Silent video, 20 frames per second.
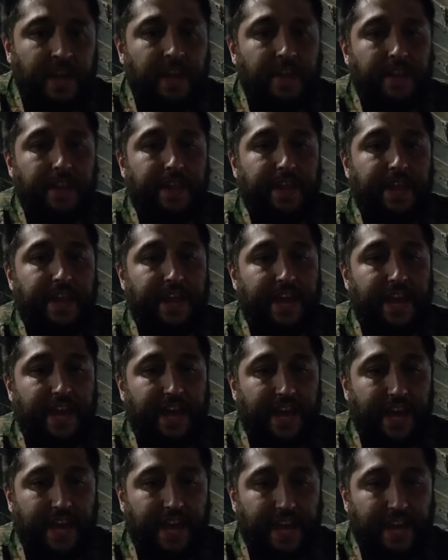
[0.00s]

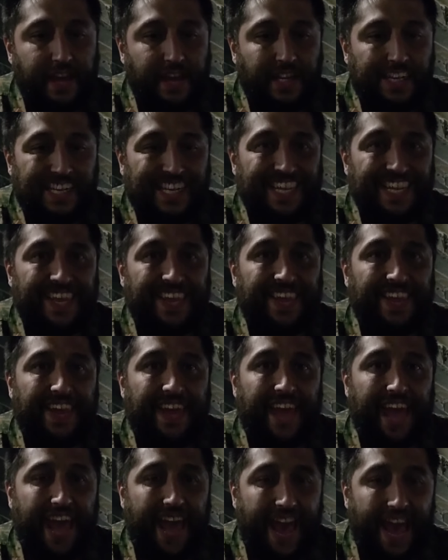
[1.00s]
They
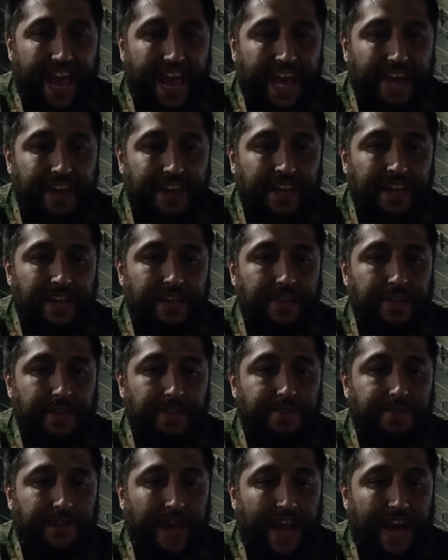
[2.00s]
had the
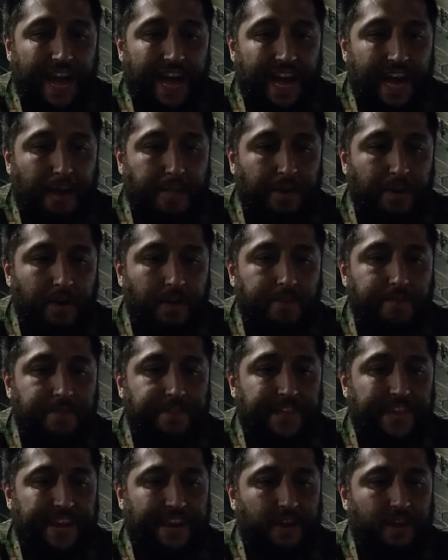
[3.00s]
time of
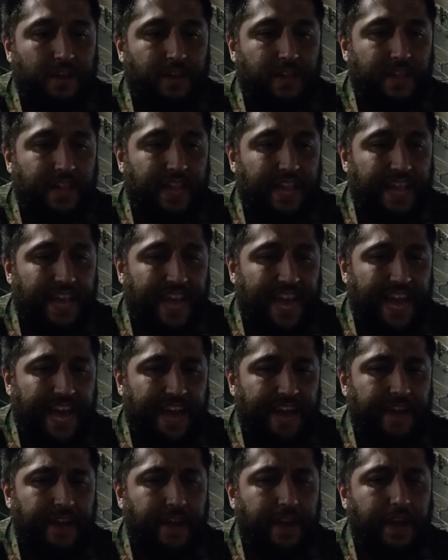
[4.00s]
their
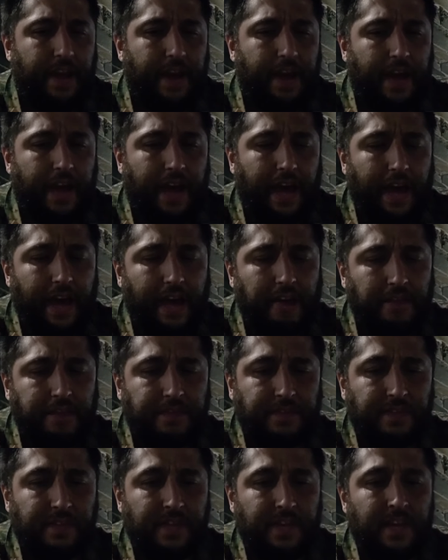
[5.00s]

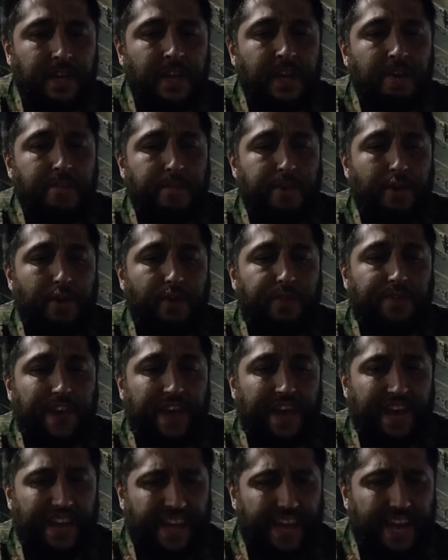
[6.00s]
lives,
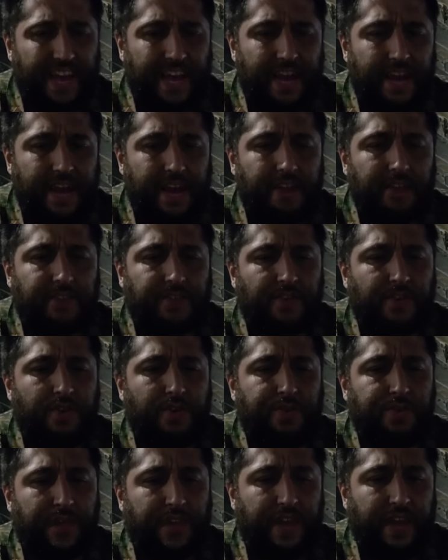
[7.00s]
mutating to
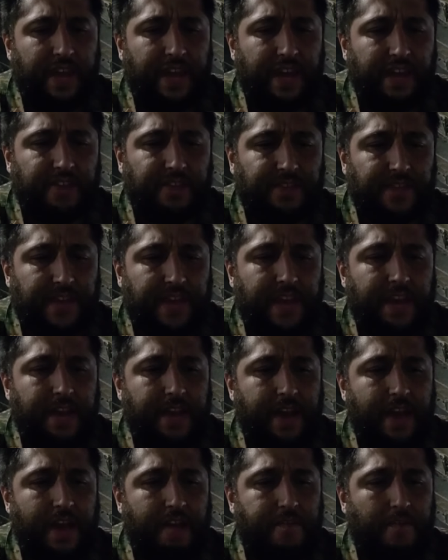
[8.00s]
things they
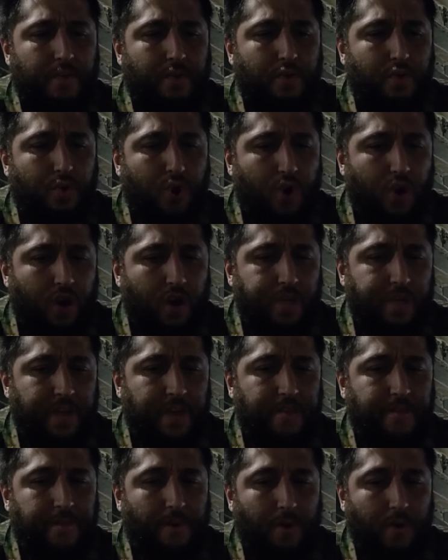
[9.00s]
never were
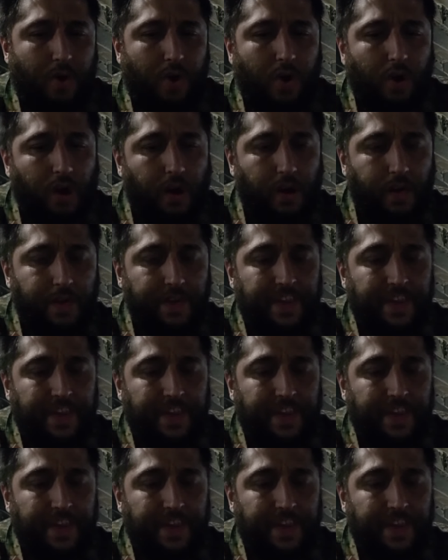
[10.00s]
before.